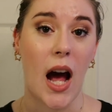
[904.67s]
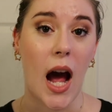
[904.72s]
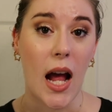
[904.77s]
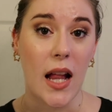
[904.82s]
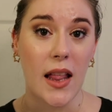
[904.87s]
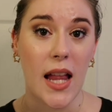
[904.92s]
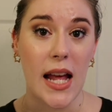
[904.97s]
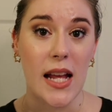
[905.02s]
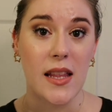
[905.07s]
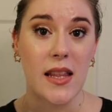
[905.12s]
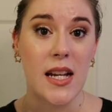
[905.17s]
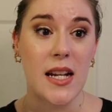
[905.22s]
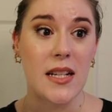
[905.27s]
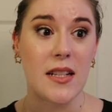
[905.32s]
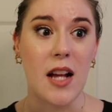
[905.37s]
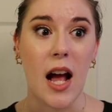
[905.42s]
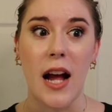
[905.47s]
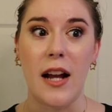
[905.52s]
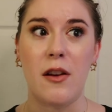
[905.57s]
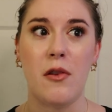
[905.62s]
I like
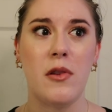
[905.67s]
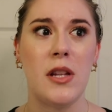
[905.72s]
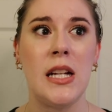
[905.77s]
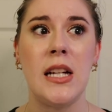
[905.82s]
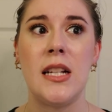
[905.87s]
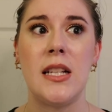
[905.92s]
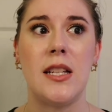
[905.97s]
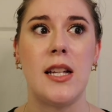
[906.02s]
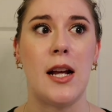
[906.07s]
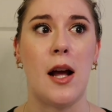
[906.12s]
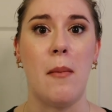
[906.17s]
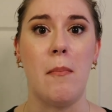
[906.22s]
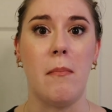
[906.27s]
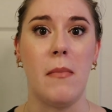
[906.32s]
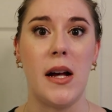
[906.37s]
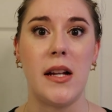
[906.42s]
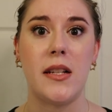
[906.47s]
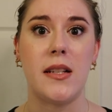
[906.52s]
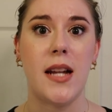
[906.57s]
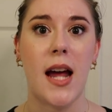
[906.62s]
this I don't think it's like a
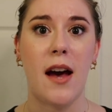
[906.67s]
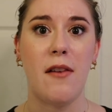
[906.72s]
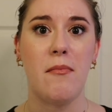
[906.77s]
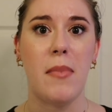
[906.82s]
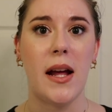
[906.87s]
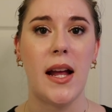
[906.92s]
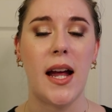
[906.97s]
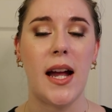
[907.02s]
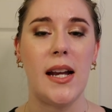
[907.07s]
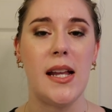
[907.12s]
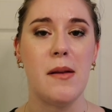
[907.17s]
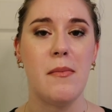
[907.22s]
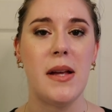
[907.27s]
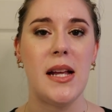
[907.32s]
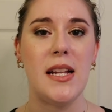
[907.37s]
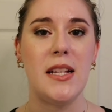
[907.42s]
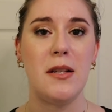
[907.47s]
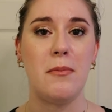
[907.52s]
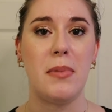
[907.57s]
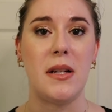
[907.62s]
must-have by any
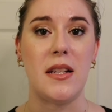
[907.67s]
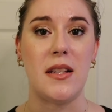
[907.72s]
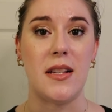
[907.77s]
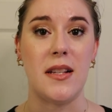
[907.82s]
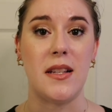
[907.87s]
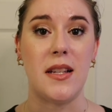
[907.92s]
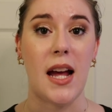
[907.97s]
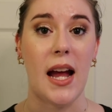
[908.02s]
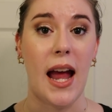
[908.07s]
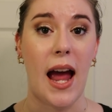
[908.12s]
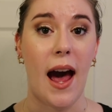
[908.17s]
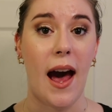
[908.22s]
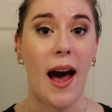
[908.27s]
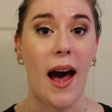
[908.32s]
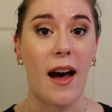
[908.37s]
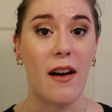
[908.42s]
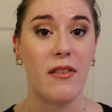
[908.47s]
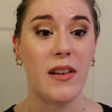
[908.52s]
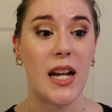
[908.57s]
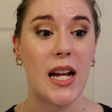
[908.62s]
means but since I
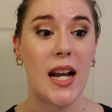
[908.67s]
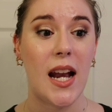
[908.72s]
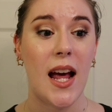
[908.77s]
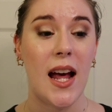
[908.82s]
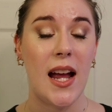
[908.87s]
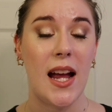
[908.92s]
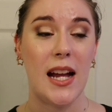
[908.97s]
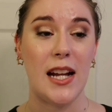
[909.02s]
have it